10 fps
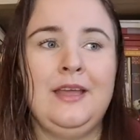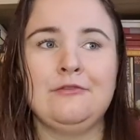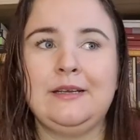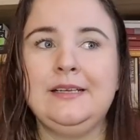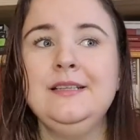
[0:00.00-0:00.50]

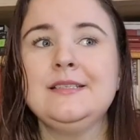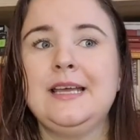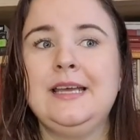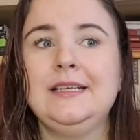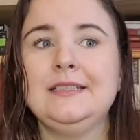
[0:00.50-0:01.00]
and read it
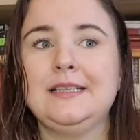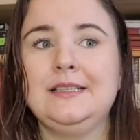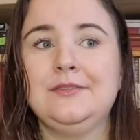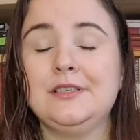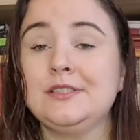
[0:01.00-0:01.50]
and
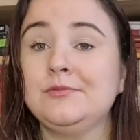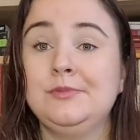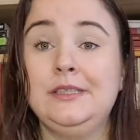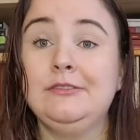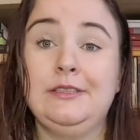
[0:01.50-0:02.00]
it was
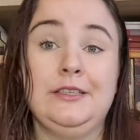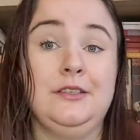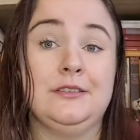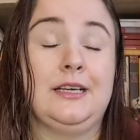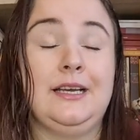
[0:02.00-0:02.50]
really really
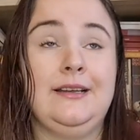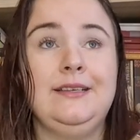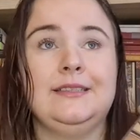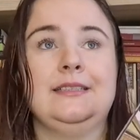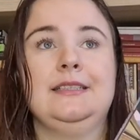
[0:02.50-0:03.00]
good i
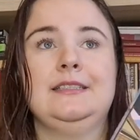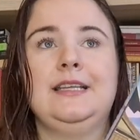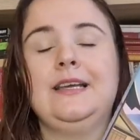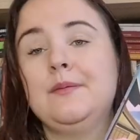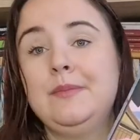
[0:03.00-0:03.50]
liked it it's
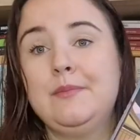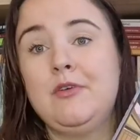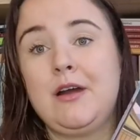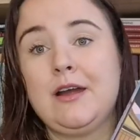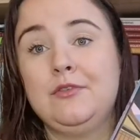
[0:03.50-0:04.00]
like a
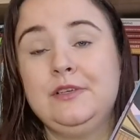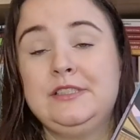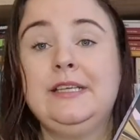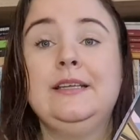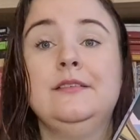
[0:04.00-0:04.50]
memoir of his
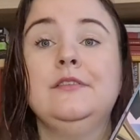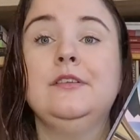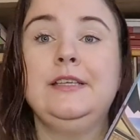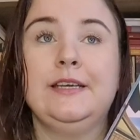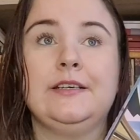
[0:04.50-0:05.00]
10
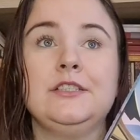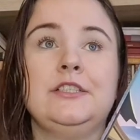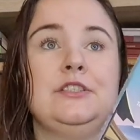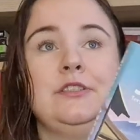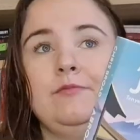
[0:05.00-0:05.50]
years
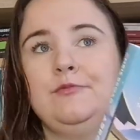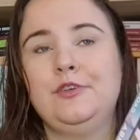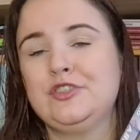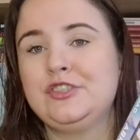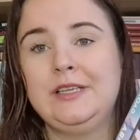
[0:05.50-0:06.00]
his
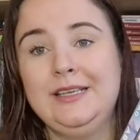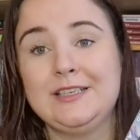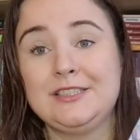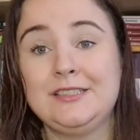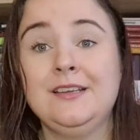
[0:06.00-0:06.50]
first 10
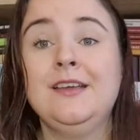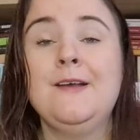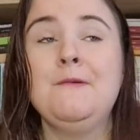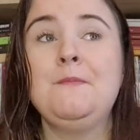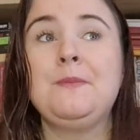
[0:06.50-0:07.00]
years
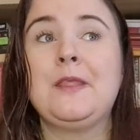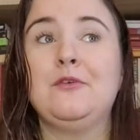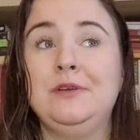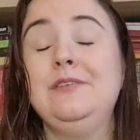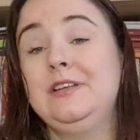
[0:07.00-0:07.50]

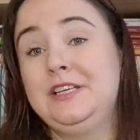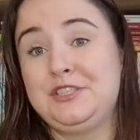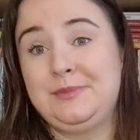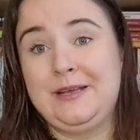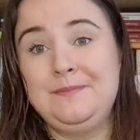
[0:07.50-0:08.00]
of living in
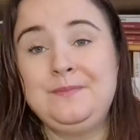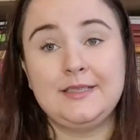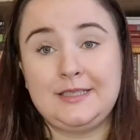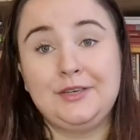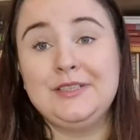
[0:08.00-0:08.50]
japan
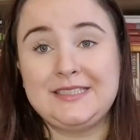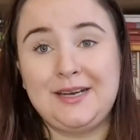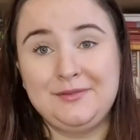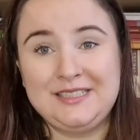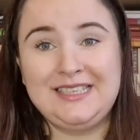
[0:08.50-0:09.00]
so it's
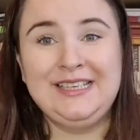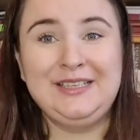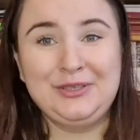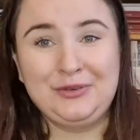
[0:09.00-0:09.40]
obviously